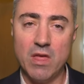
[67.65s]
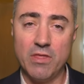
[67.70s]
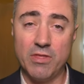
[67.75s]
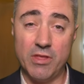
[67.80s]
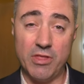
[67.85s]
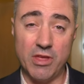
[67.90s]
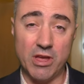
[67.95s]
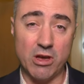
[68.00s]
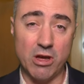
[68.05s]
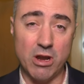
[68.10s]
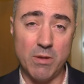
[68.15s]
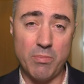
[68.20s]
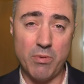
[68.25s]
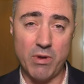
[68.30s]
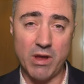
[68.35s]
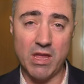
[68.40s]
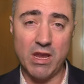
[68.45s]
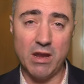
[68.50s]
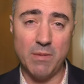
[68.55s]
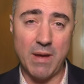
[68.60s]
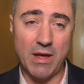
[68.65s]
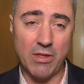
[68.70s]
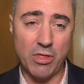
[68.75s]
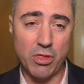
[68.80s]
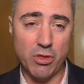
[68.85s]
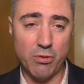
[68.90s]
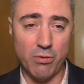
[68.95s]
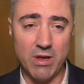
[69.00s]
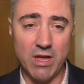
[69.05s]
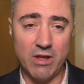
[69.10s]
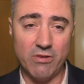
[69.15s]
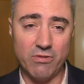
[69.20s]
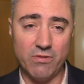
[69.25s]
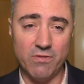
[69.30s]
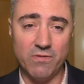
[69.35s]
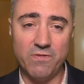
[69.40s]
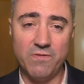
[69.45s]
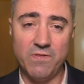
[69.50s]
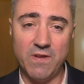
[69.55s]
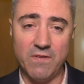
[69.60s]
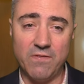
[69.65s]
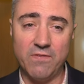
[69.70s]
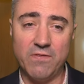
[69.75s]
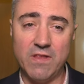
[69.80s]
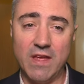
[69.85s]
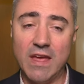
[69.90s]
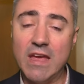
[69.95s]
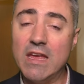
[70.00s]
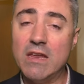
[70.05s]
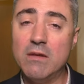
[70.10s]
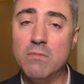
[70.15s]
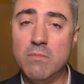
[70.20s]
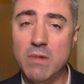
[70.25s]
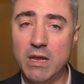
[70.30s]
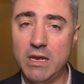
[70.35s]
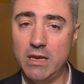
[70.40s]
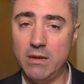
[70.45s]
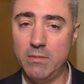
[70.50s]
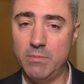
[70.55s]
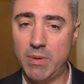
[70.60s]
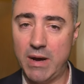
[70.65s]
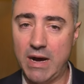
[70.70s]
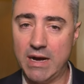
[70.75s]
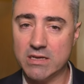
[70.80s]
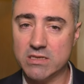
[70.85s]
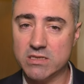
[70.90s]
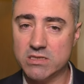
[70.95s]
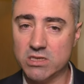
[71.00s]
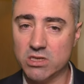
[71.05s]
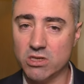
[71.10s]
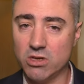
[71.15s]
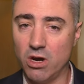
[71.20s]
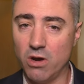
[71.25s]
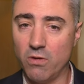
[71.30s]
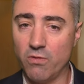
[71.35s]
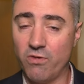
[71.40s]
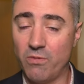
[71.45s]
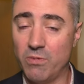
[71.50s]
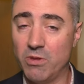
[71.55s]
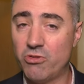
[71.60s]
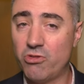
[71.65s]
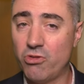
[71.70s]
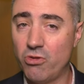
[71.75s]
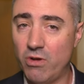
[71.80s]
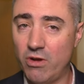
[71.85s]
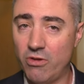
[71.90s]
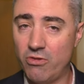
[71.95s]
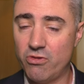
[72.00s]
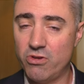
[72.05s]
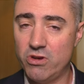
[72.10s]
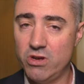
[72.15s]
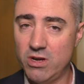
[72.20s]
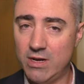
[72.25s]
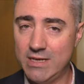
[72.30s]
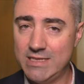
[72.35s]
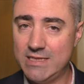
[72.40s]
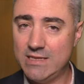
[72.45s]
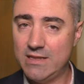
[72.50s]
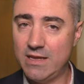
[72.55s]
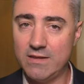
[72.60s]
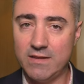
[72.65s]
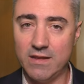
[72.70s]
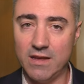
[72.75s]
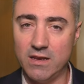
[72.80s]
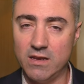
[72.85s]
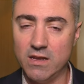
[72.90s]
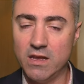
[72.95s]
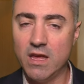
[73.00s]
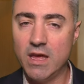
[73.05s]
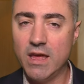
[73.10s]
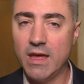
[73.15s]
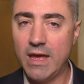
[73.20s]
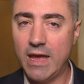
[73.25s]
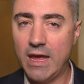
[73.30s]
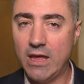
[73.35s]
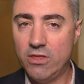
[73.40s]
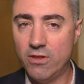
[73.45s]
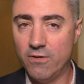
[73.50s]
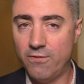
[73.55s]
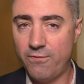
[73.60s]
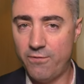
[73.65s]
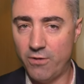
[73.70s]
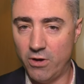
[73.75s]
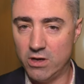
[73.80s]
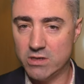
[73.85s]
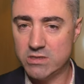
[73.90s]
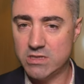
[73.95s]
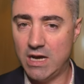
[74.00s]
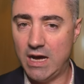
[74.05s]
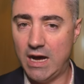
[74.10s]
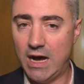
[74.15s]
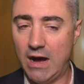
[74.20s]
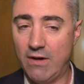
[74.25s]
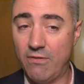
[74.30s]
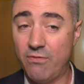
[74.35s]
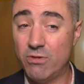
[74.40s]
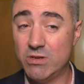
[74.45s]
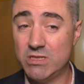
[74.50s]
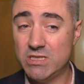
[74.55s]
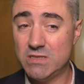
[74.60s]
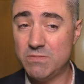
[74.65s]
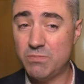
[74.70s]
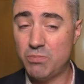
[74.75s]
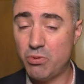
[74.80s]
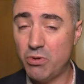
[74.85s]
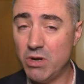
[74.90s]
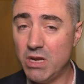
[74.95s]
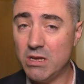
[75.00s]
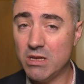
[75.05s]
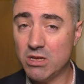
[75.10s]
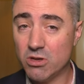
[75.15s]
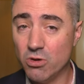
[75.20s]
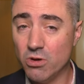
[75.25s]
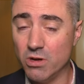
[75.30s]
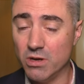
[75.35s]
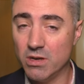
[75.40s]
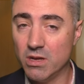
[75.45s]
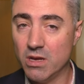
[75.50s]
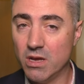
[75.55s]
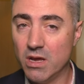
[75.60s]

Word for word: that they're going to bring in about 315 million bucks to go from the 290 they did in the first half, which is pretty good.